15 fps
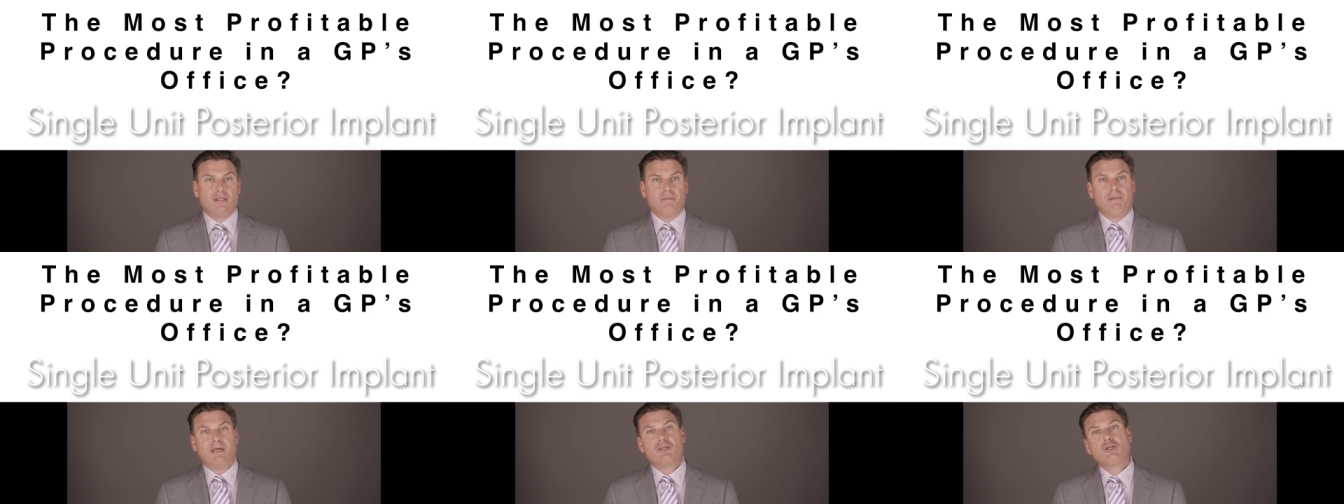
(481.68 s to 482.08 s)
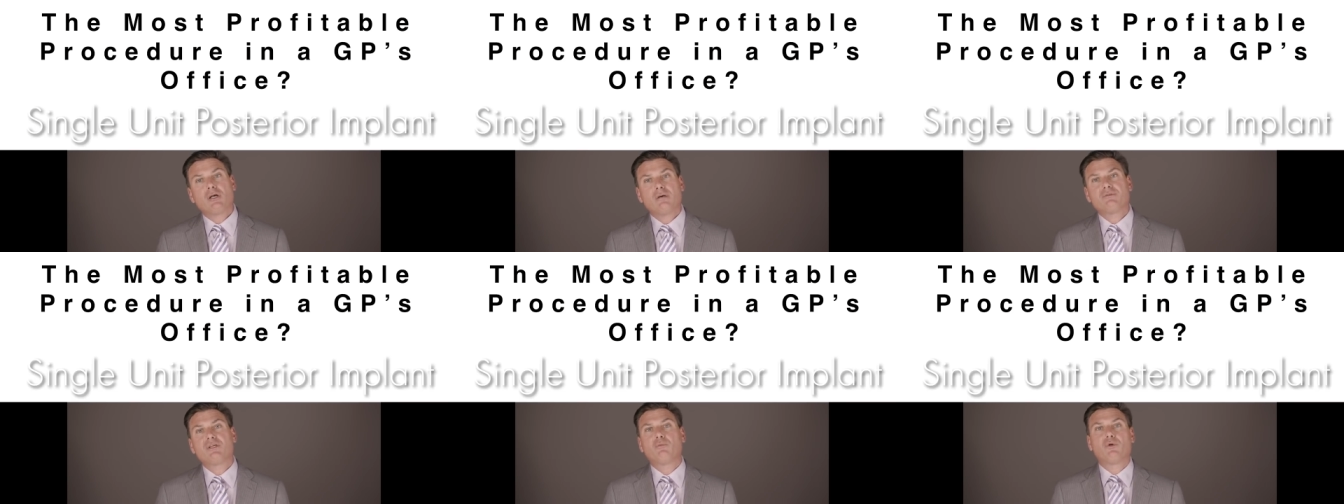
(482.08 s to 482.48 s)
the
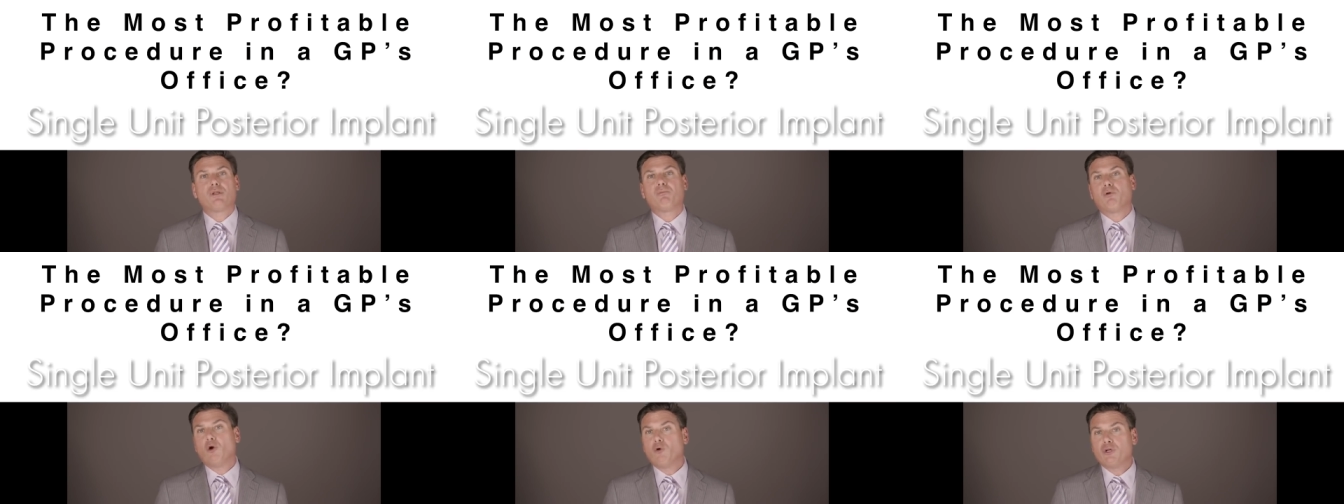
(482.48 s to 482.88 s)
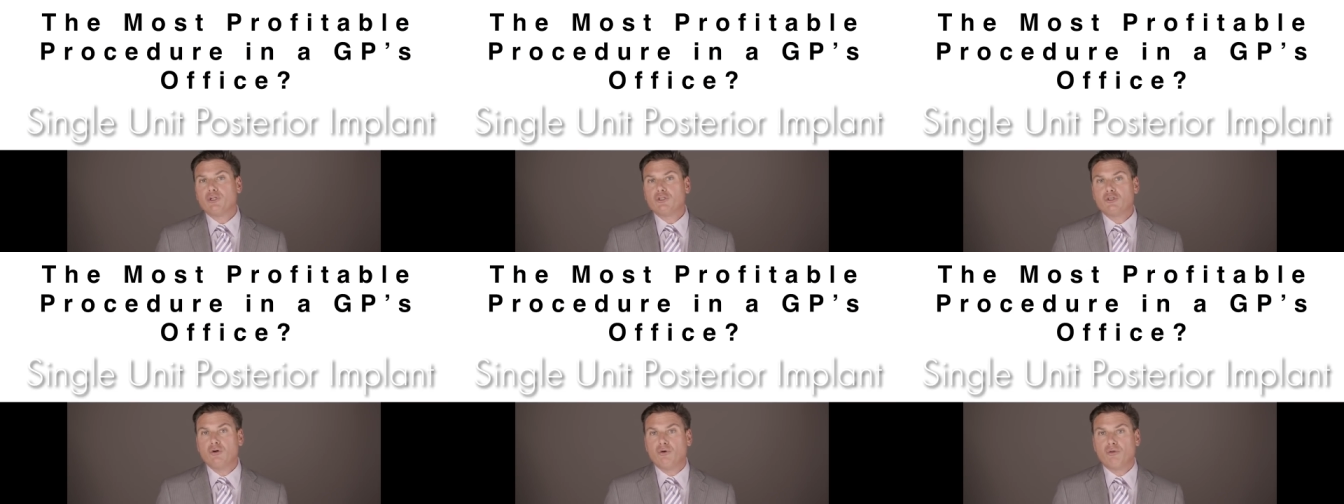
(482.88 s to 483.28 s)
patient comes in with a
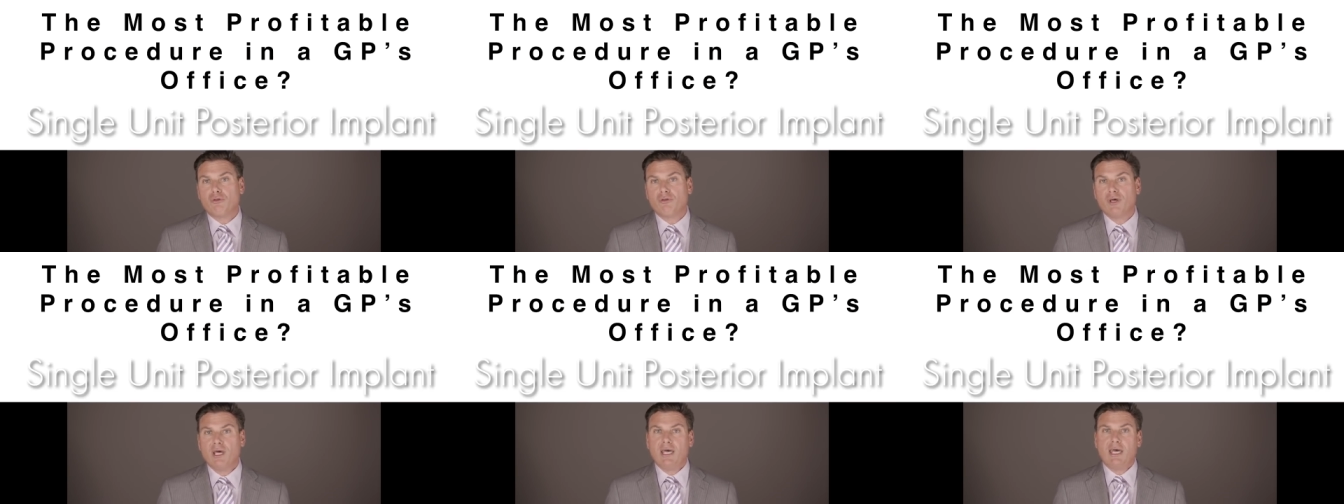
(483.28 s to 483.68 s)
broken tooth.